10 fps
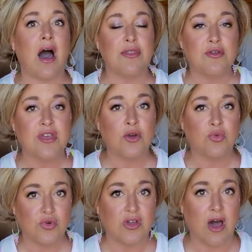other than
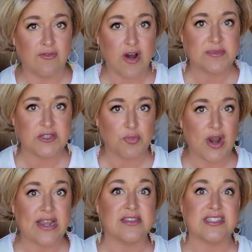Root Cover Up
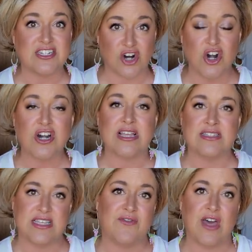Spray to start
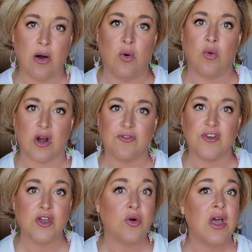and see if that will work
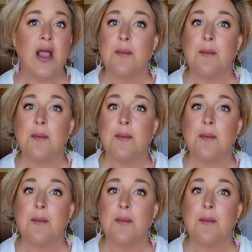for you.